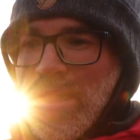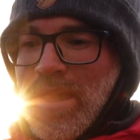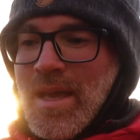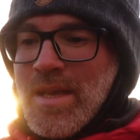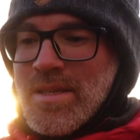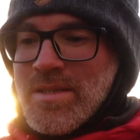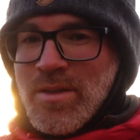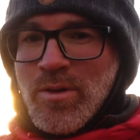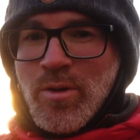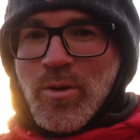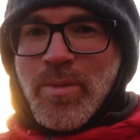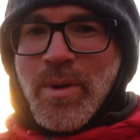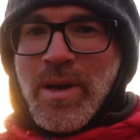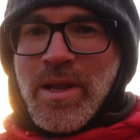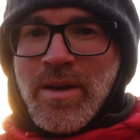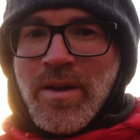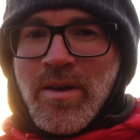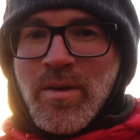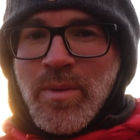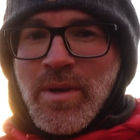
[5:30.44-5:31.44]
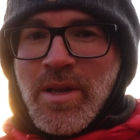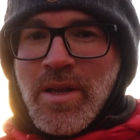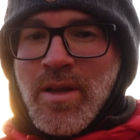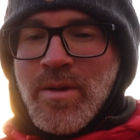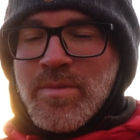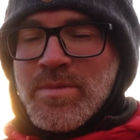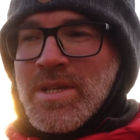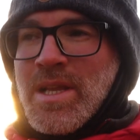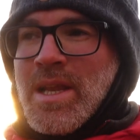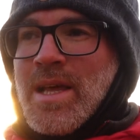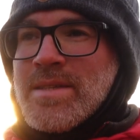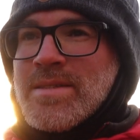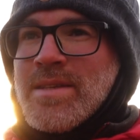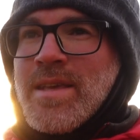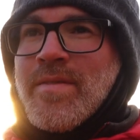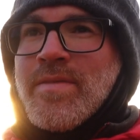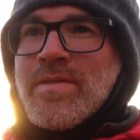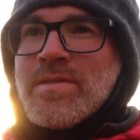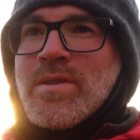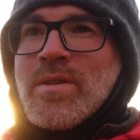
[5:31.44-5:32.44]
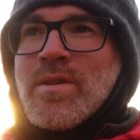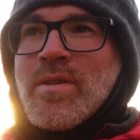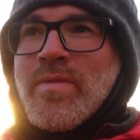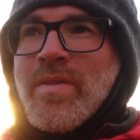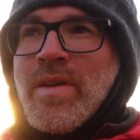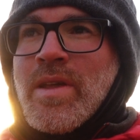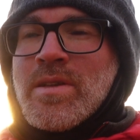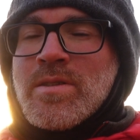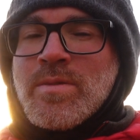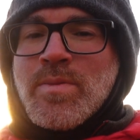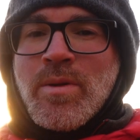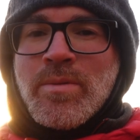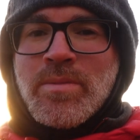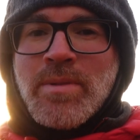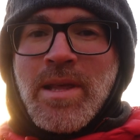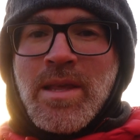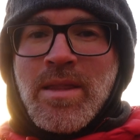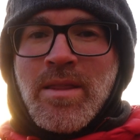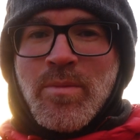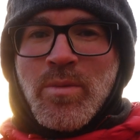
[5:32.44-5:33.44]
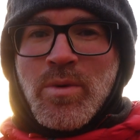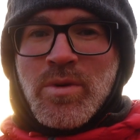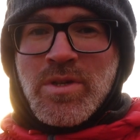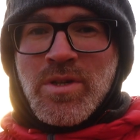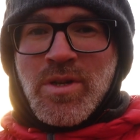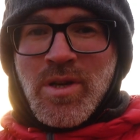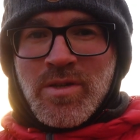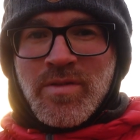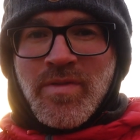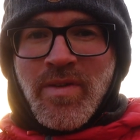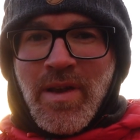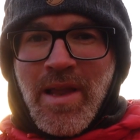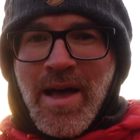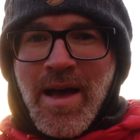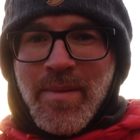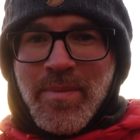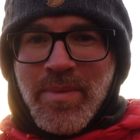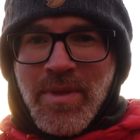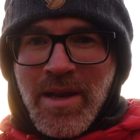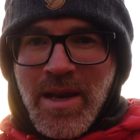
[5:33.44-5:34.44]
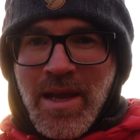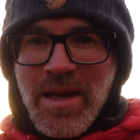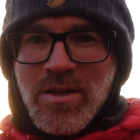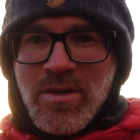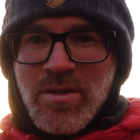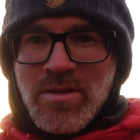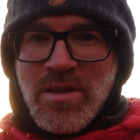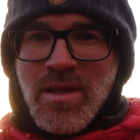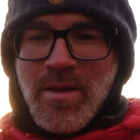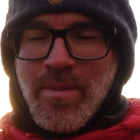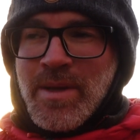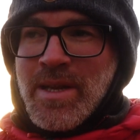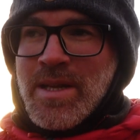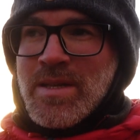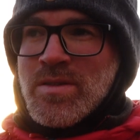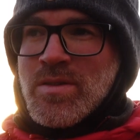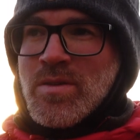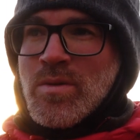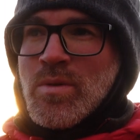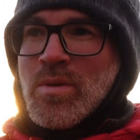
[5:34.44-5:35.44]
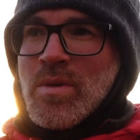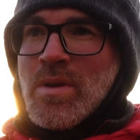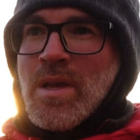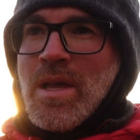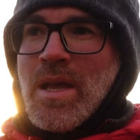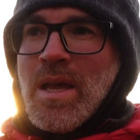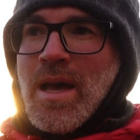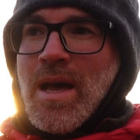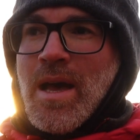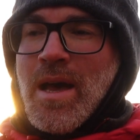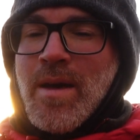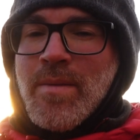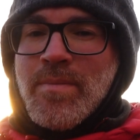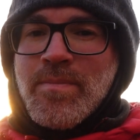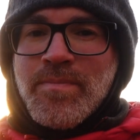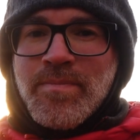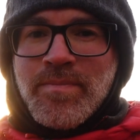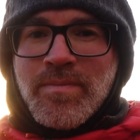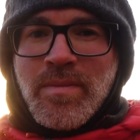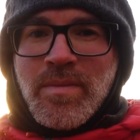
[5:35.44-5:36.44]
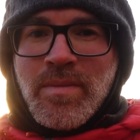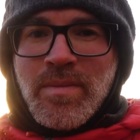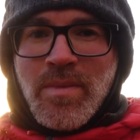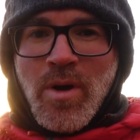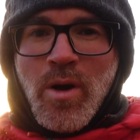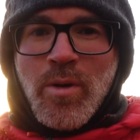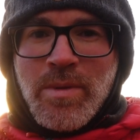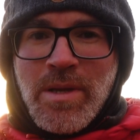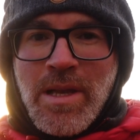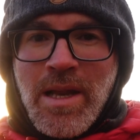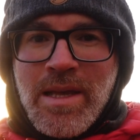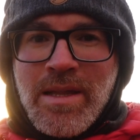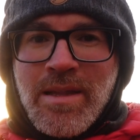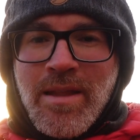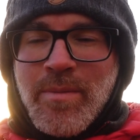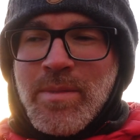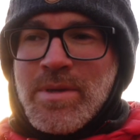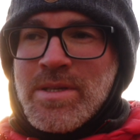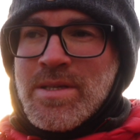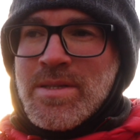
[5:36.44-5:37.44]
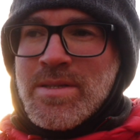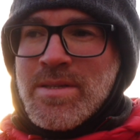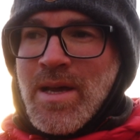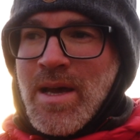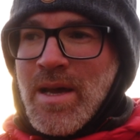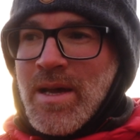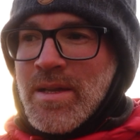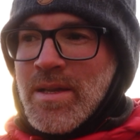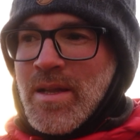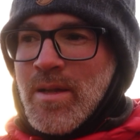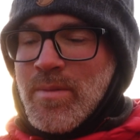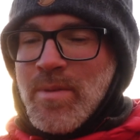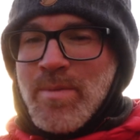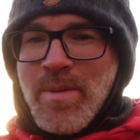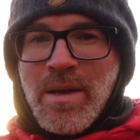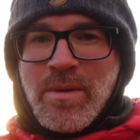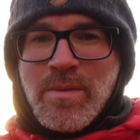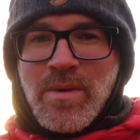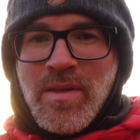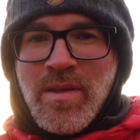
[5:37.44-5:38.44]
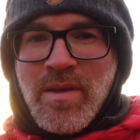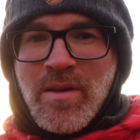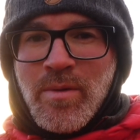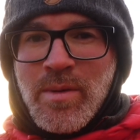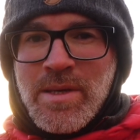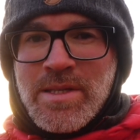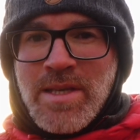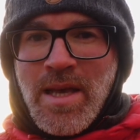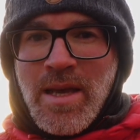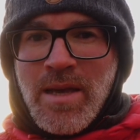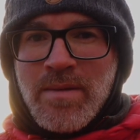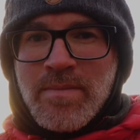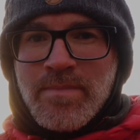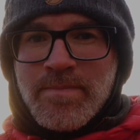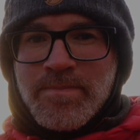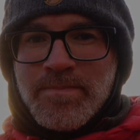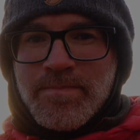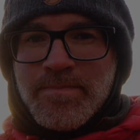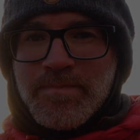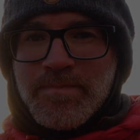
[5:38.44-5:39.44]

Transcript: is a no-brainer when it comes to landscape photography, and it's probably the most useful app that I use at the minute. So hope you like the images, and I'll be back with you in a wee second.